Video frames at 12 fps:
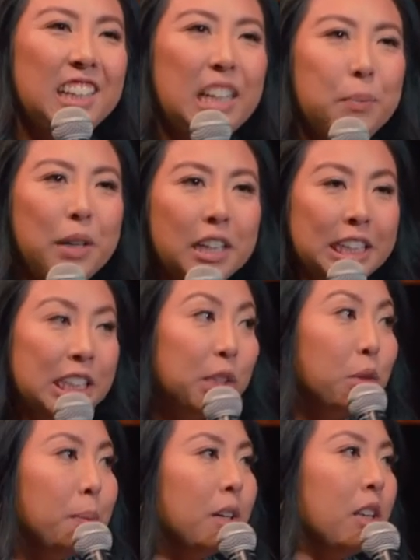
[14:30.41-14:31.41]
Middle
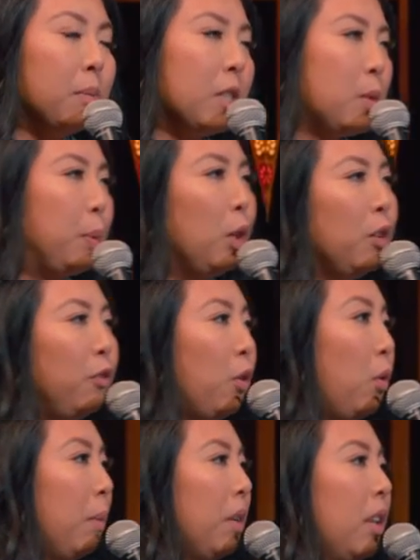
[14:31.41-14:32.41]
Eastern women are the most beautiful
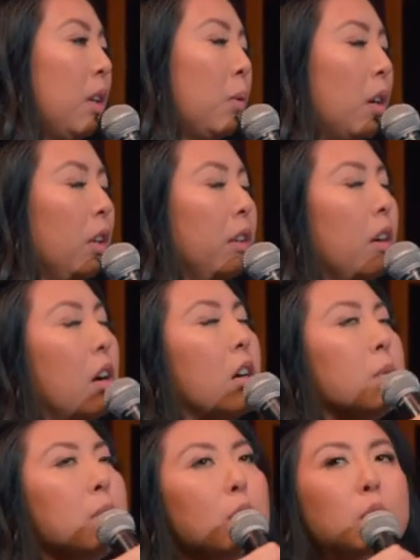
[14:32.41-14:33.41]
women in the world, though. Oh,
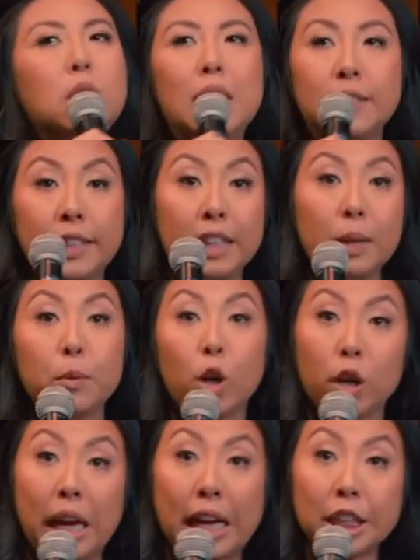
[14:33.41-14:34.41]
I'm so jealous. Like Kim
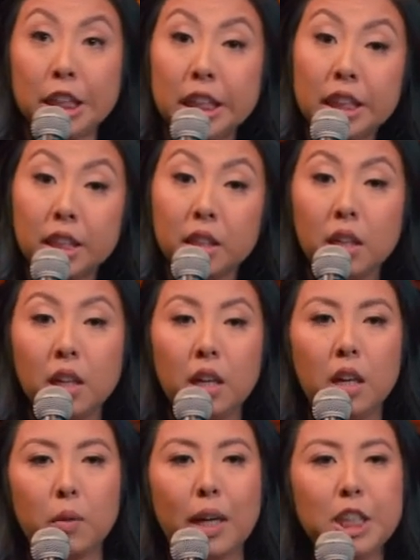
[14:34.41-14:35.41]
Kardashian,
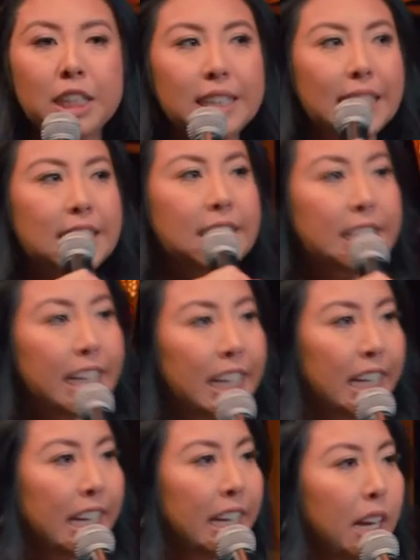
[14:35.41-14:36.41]
right? She's like
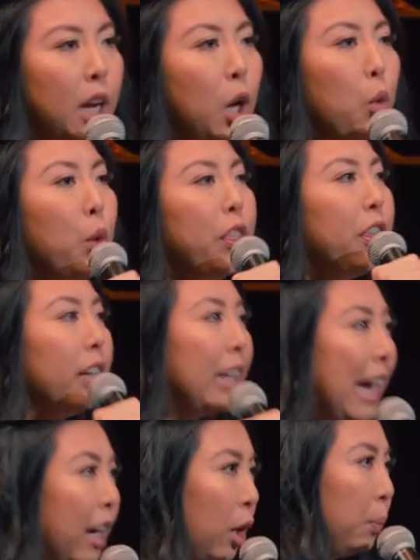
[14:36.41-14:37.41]
skinny with a
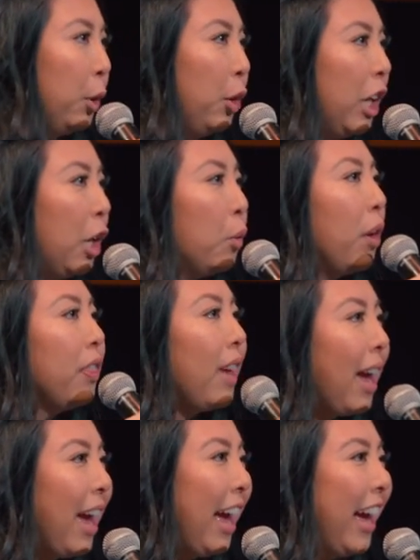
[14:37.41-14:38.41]
ghetto booty. What the
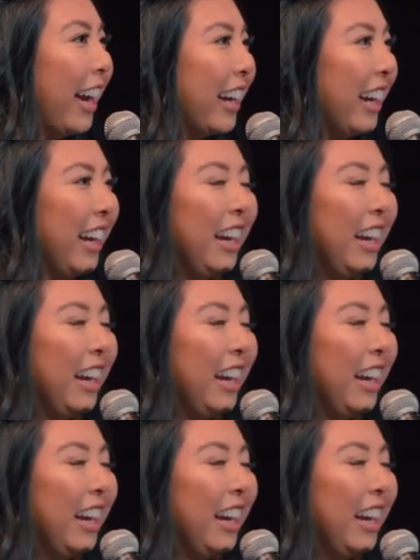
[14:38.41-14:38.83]
heck?